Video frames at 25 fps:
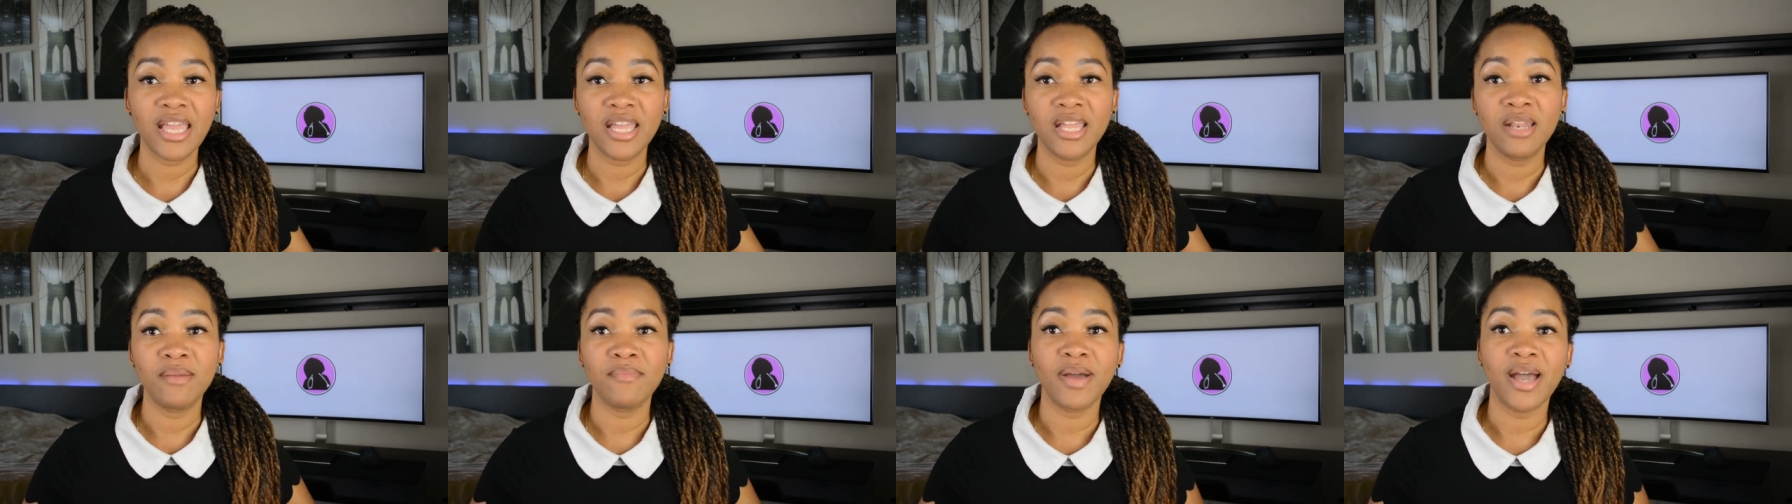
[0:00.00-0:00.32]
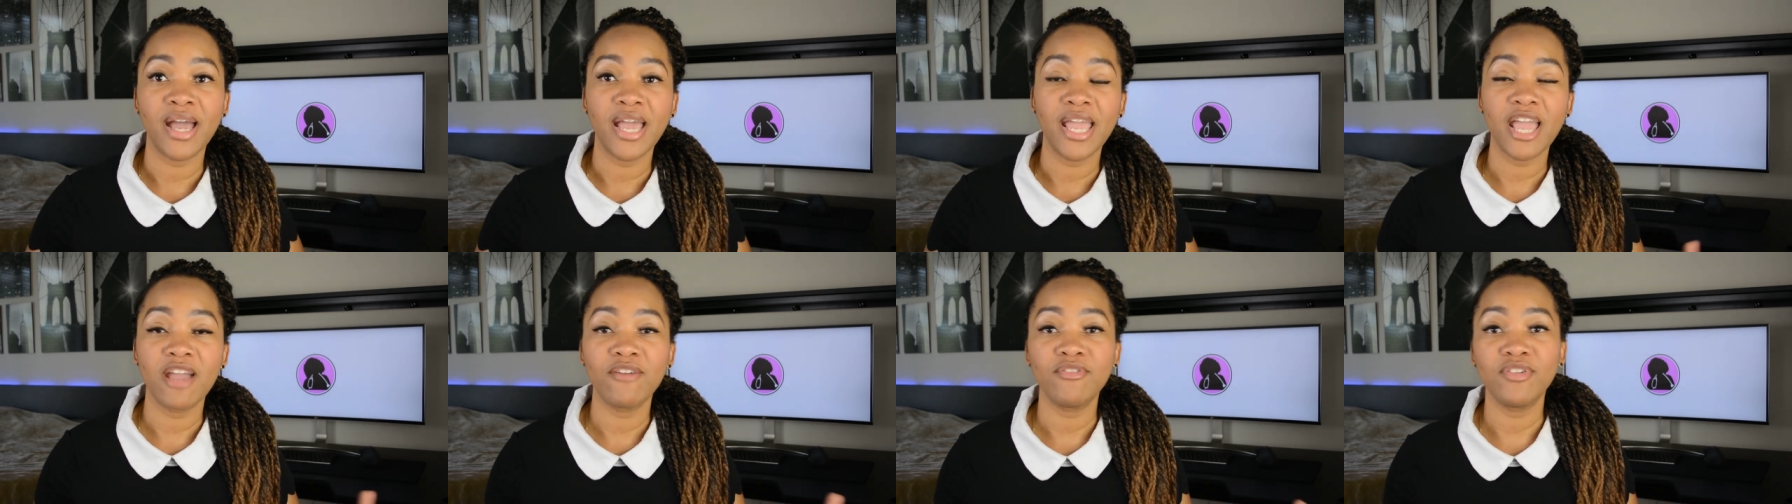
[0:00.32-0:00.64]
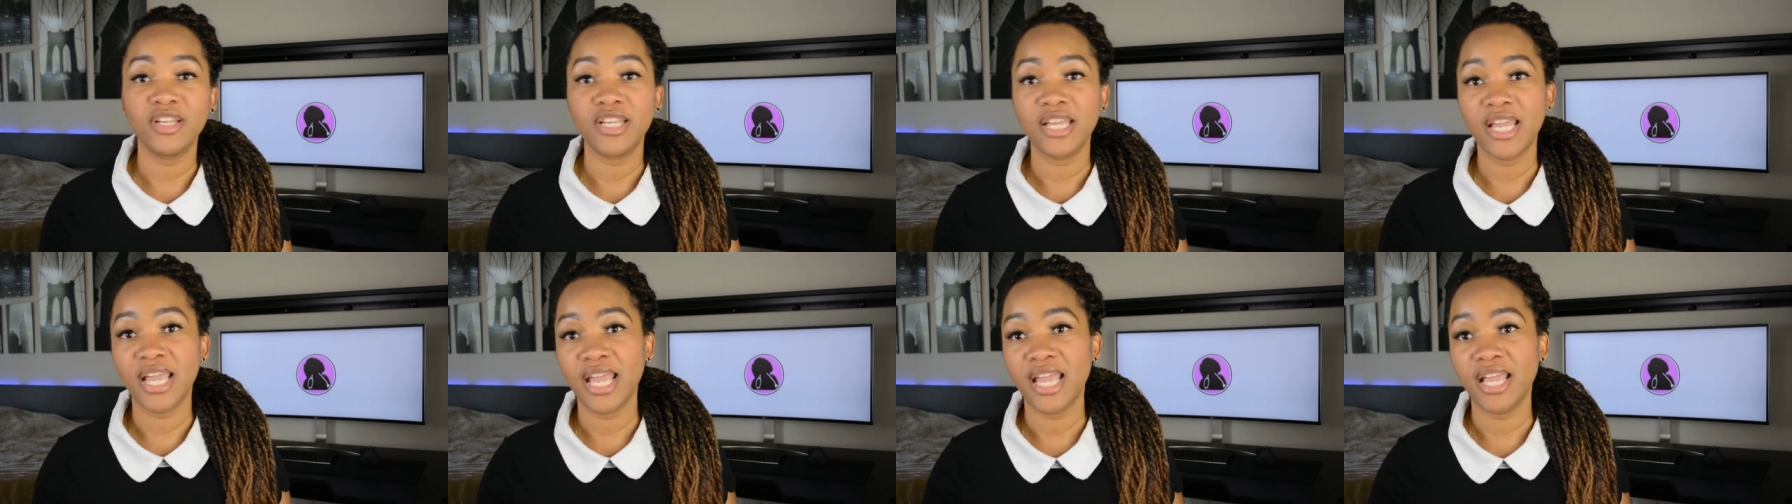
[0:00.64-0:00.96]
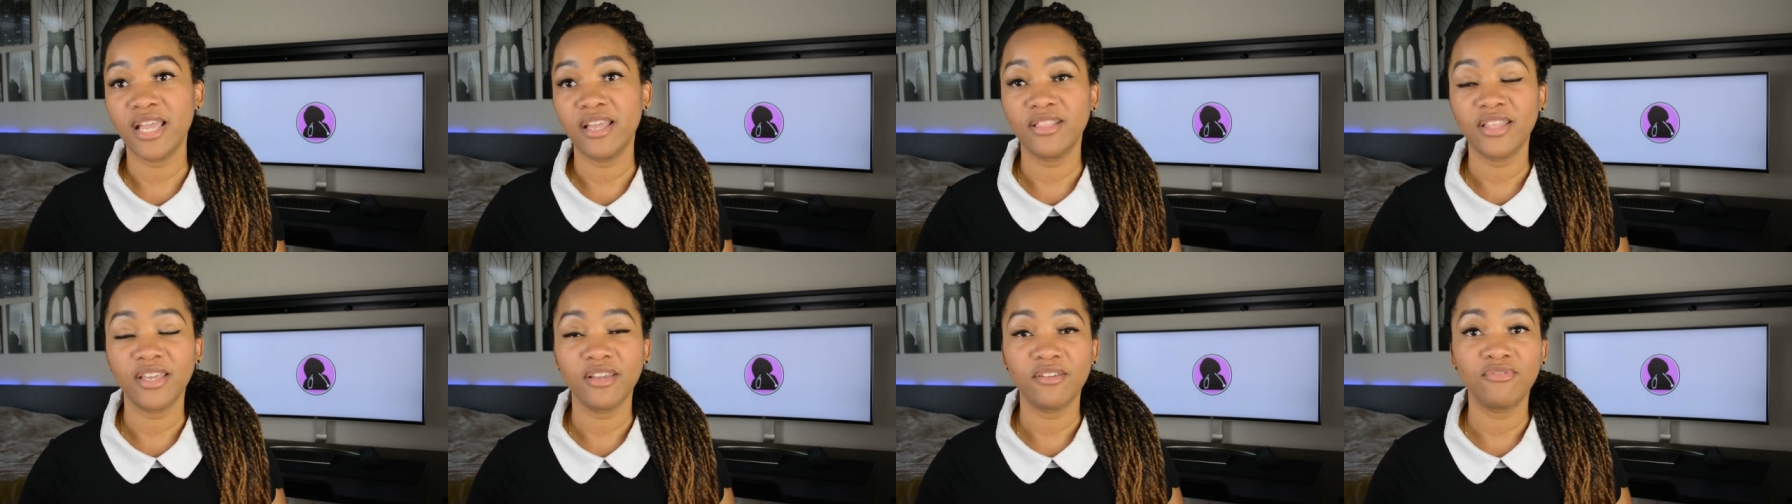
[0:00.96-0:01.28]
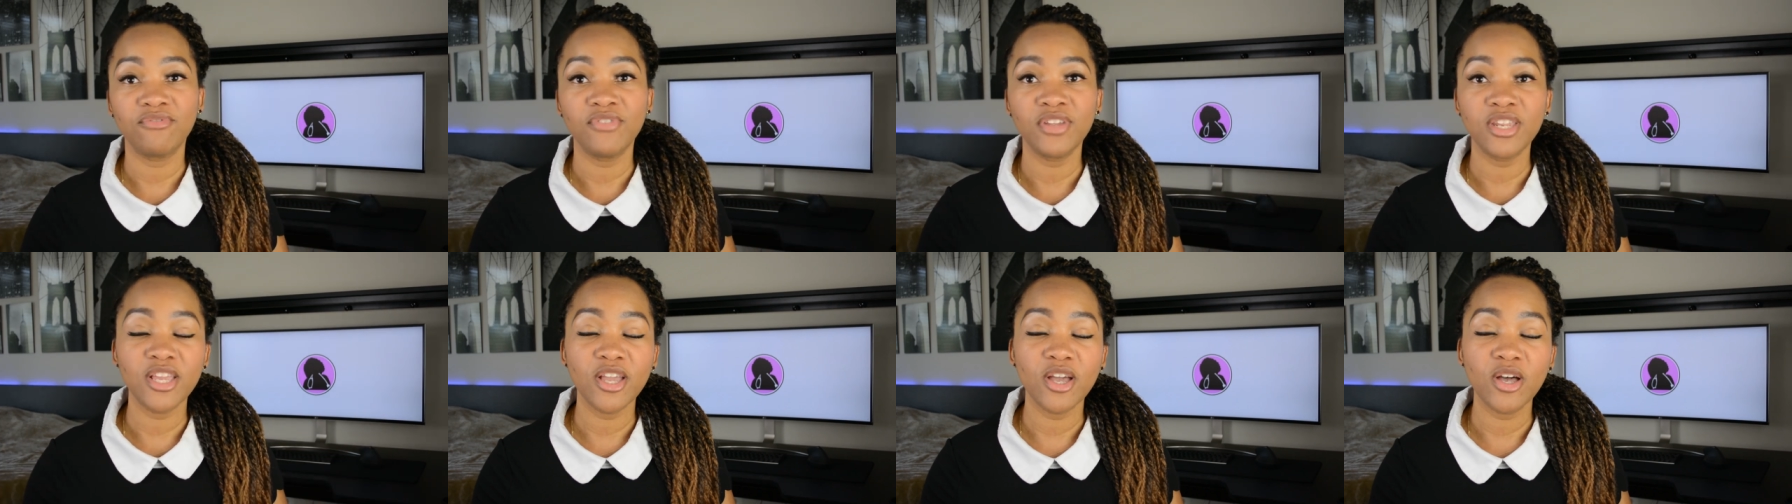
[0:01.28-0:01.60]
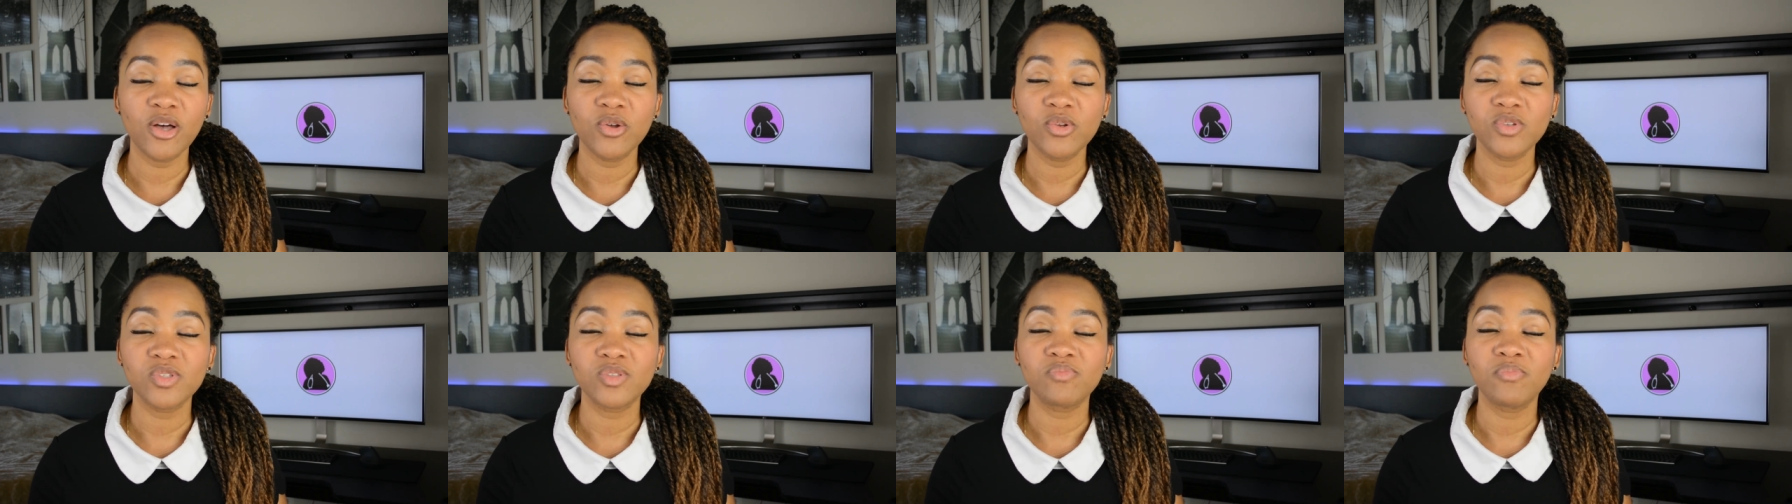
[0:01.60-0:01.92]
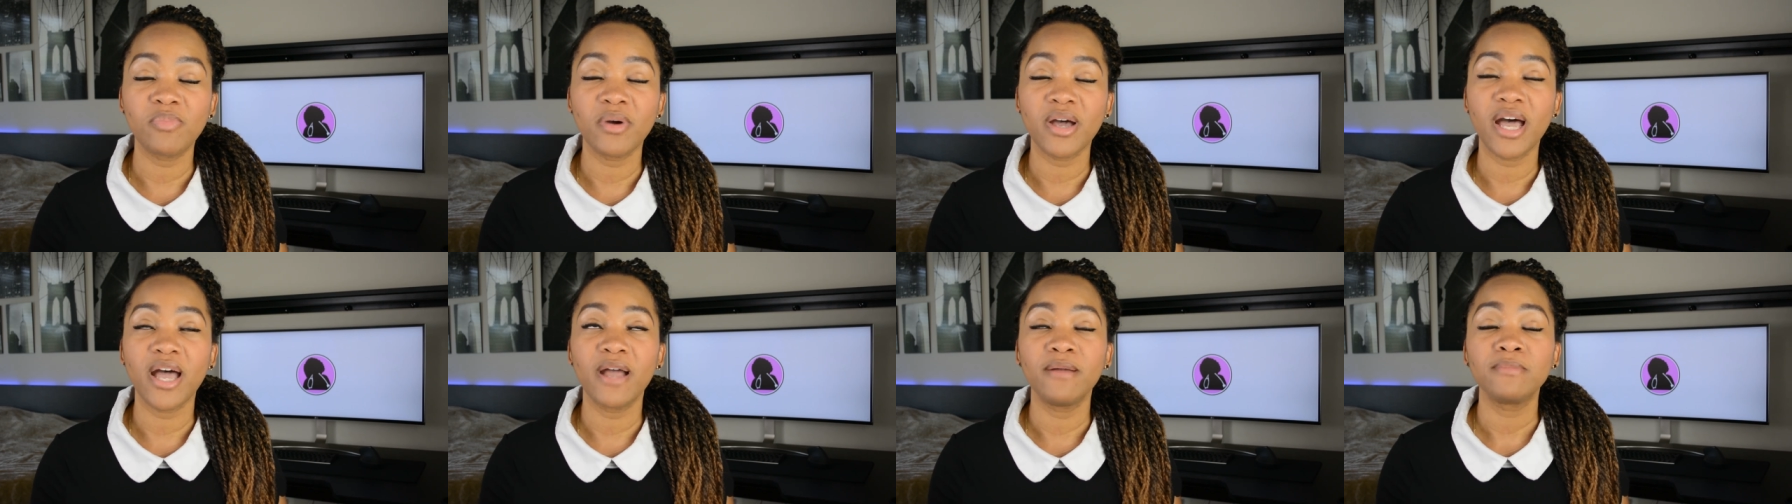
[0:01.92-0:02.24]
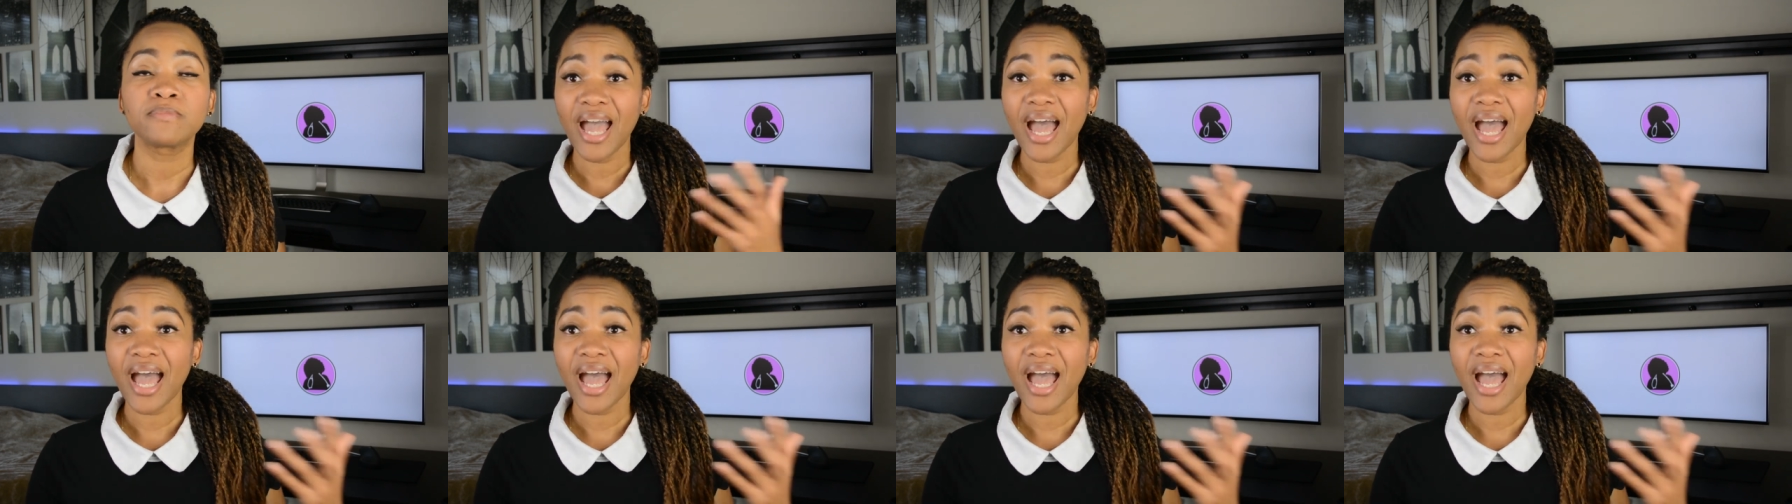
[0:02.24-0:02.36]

in my everyday videos, but